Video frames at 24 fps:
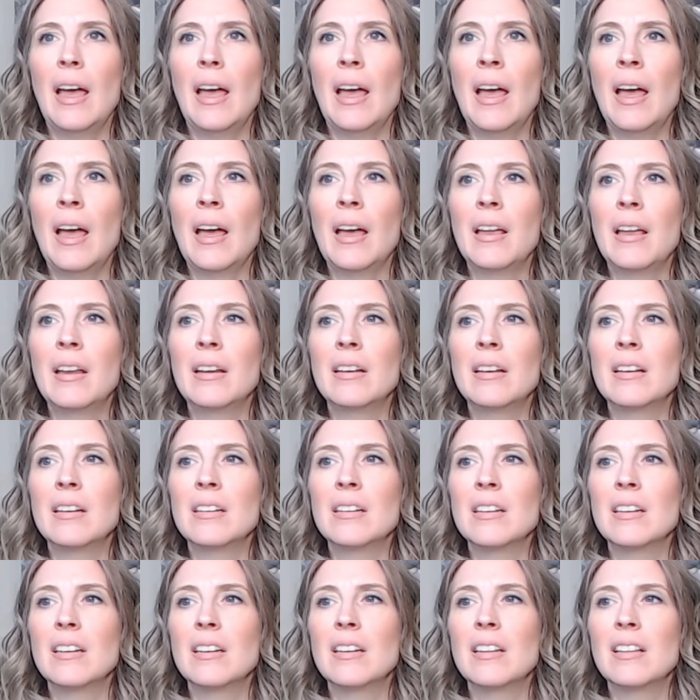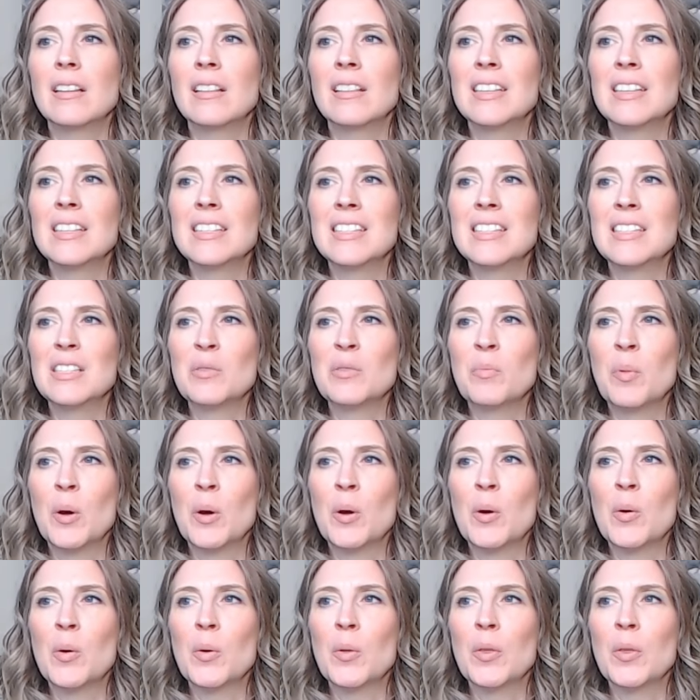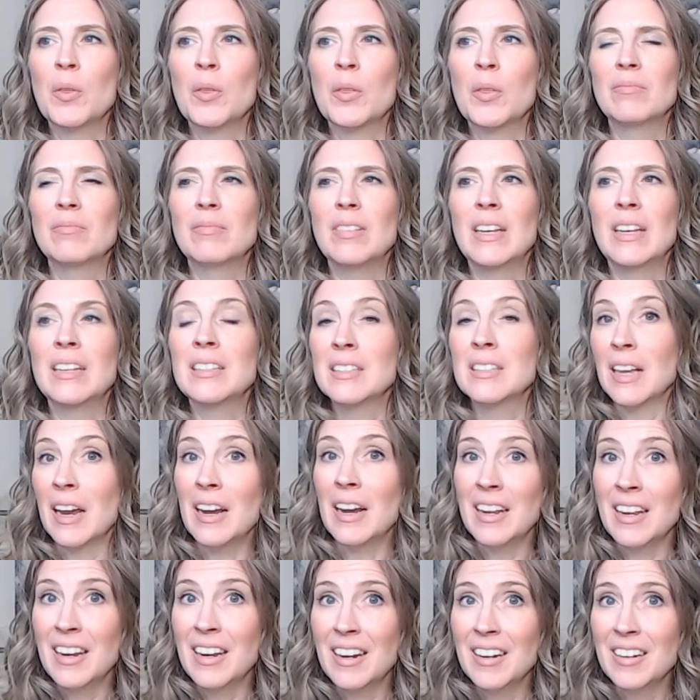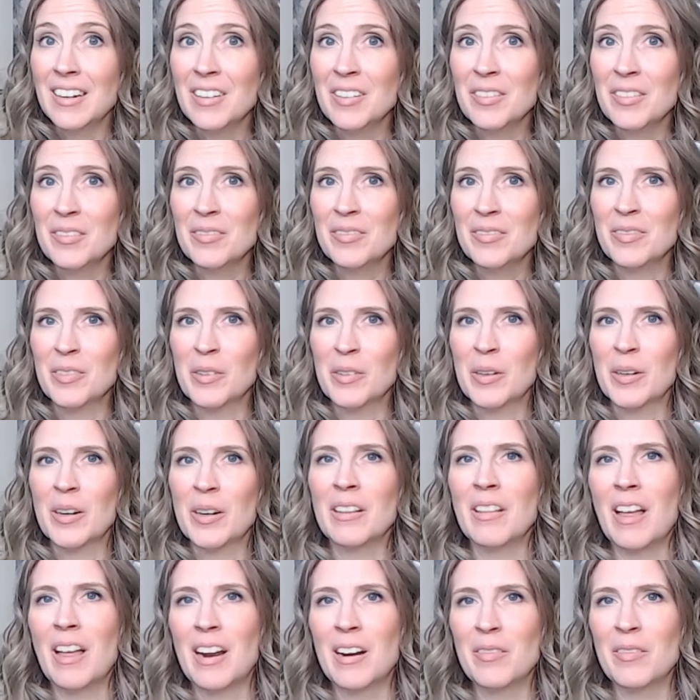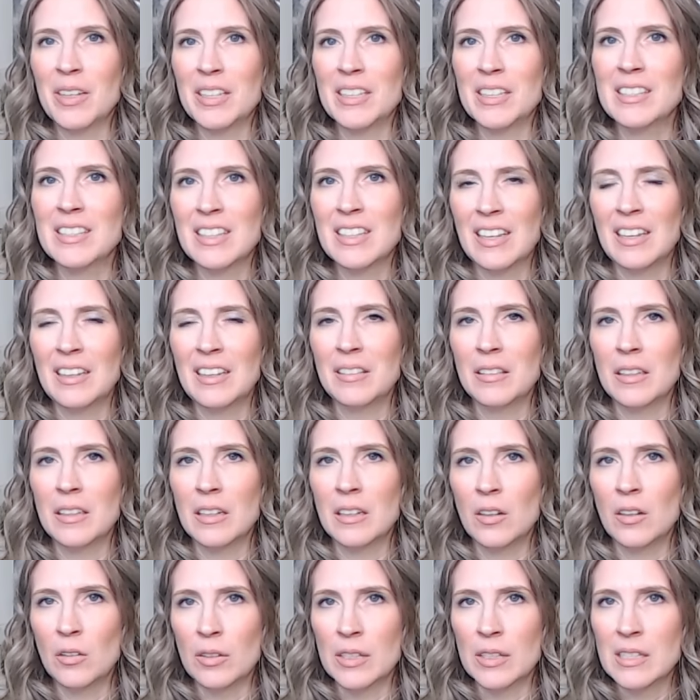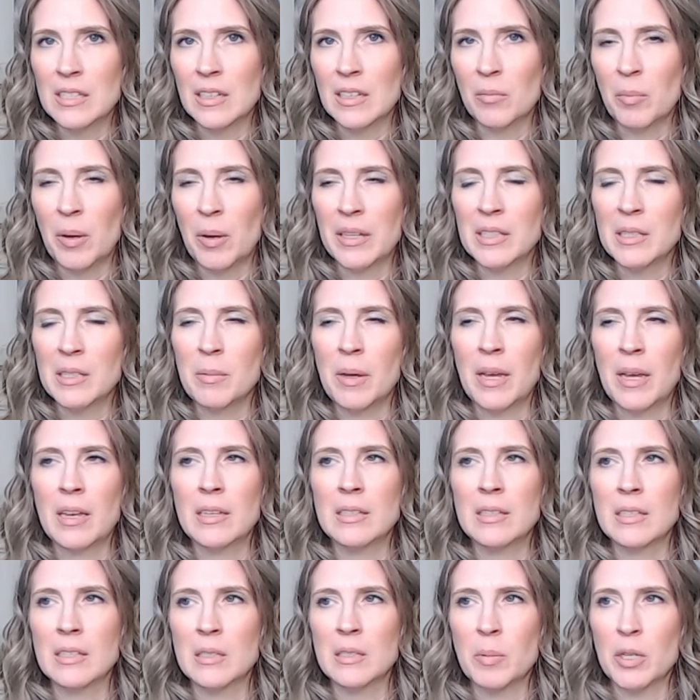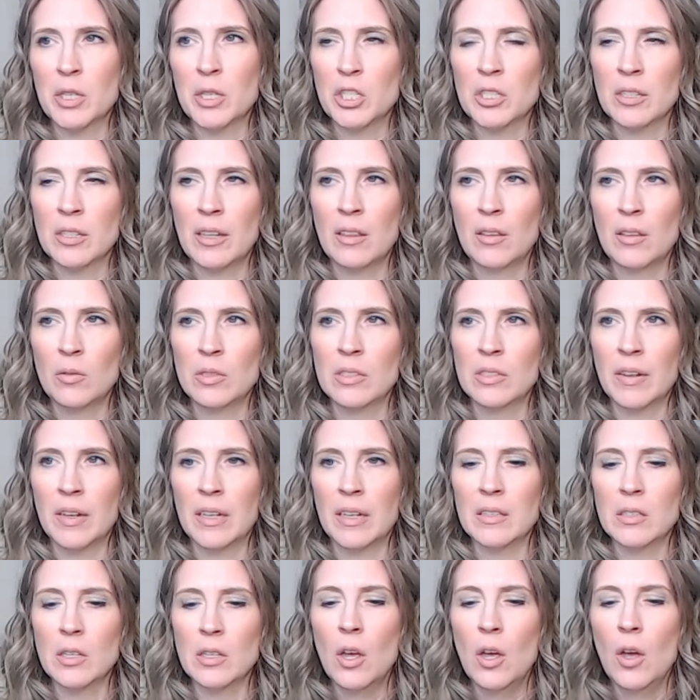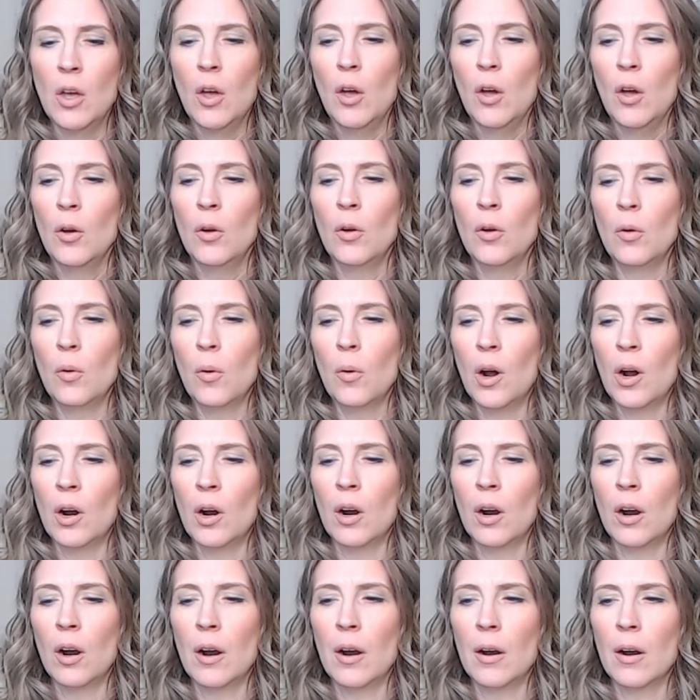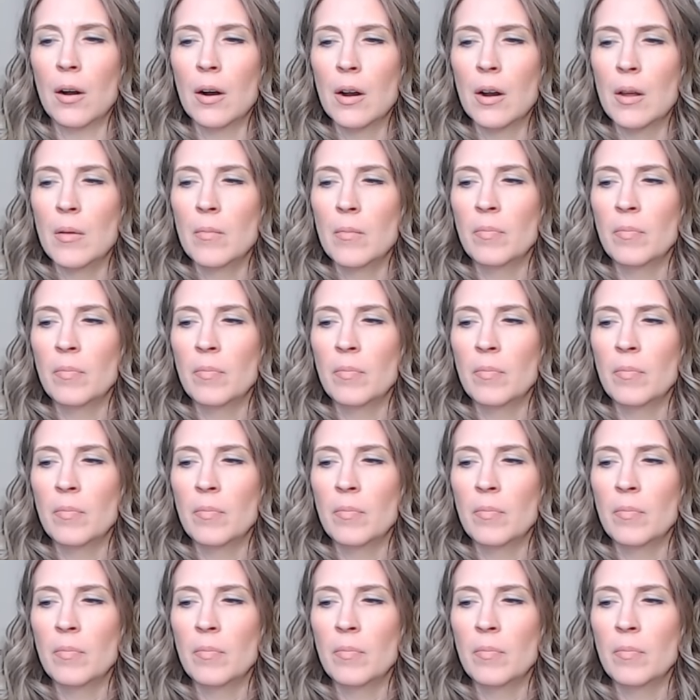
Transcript: And this is both exciting for a lot of us in the holistic pet space, especially those of us who are